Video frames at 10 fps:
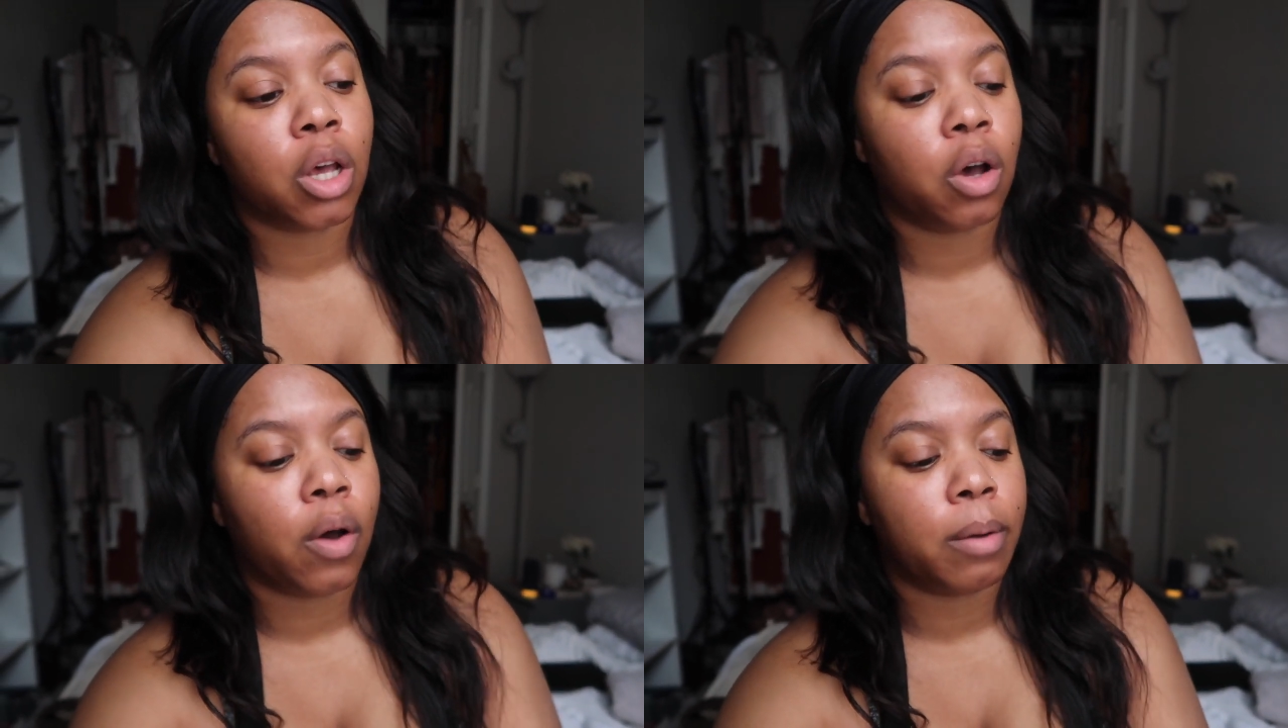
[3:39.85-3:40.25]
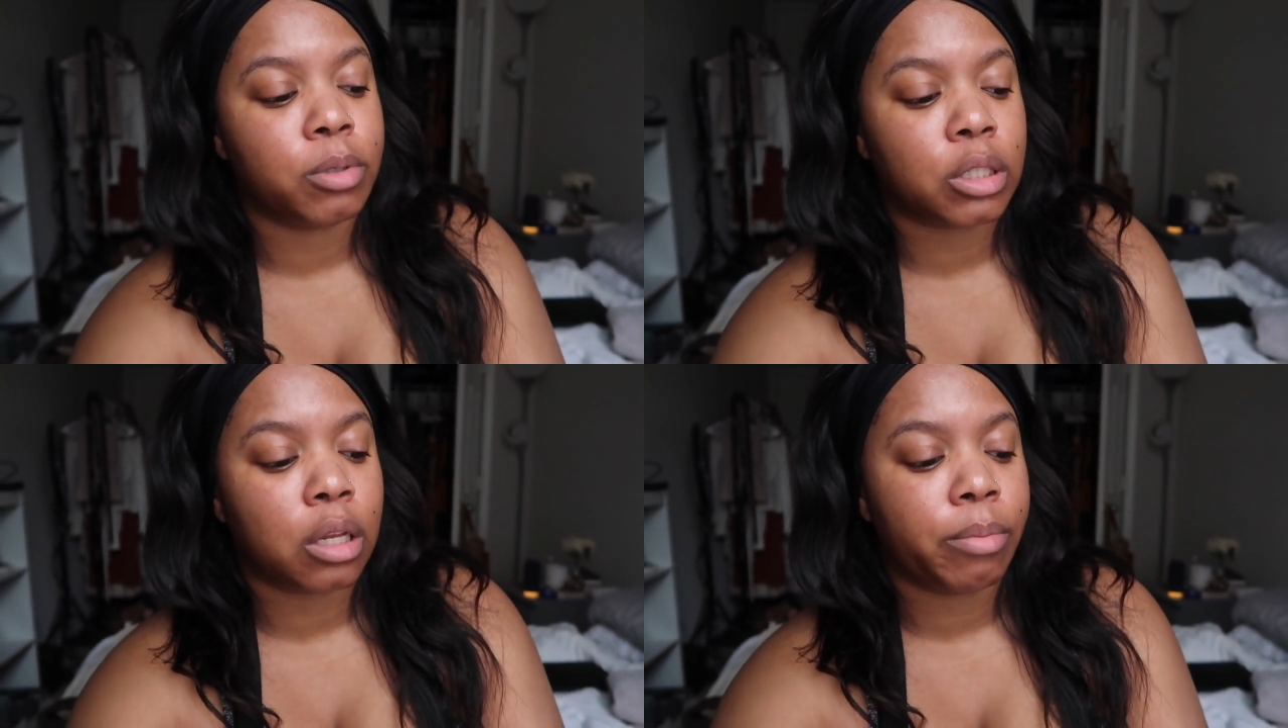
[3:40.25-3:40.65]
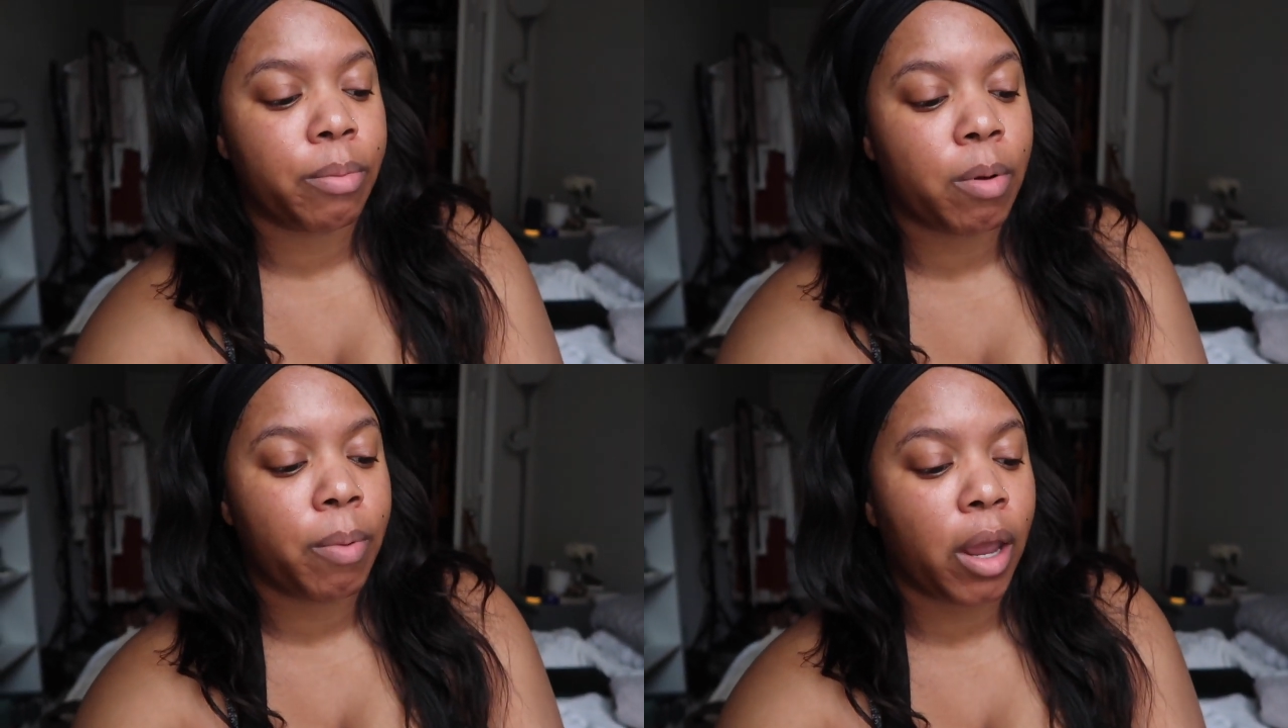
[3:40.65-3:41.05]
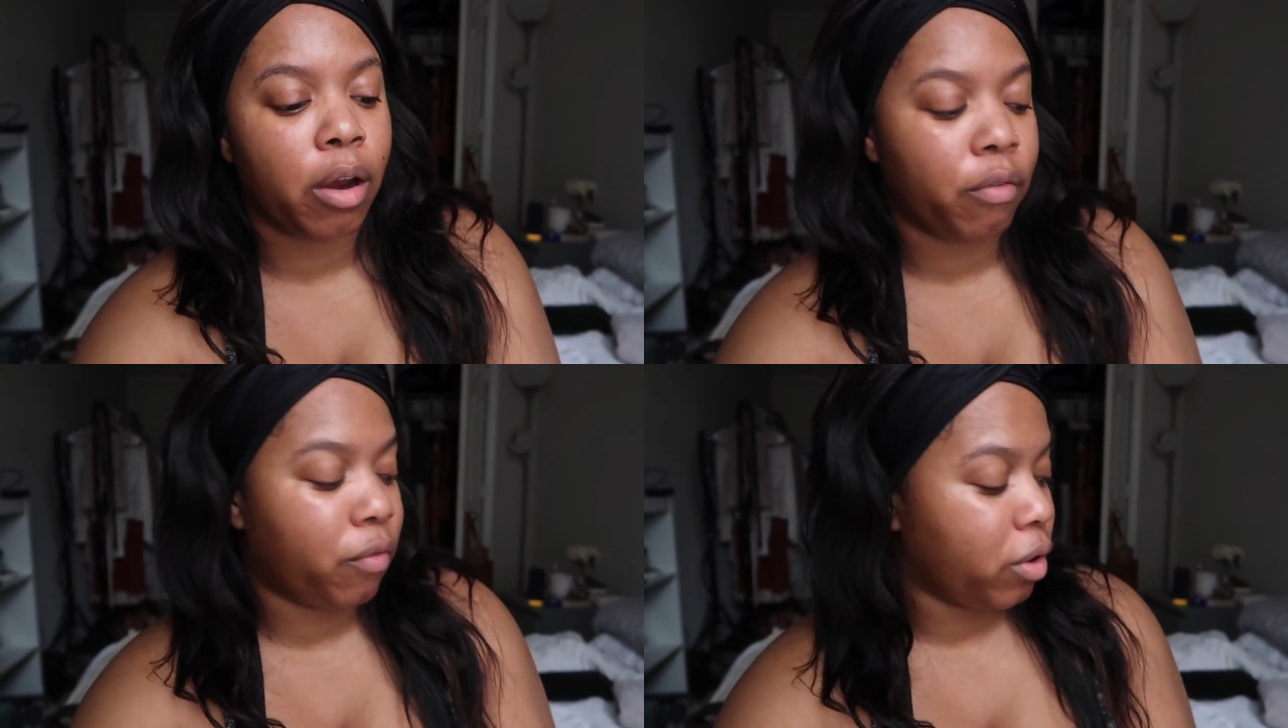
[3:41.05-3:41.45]
So I'm just going to be
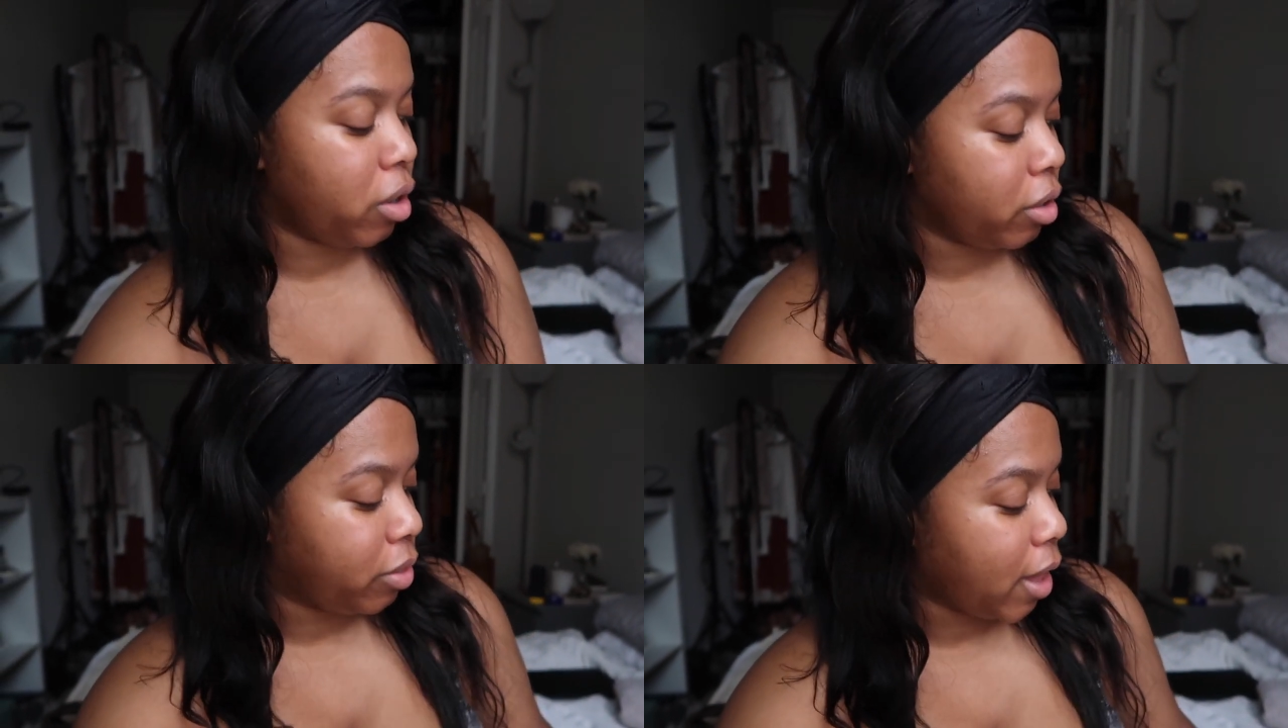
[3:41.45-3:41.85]
preparing for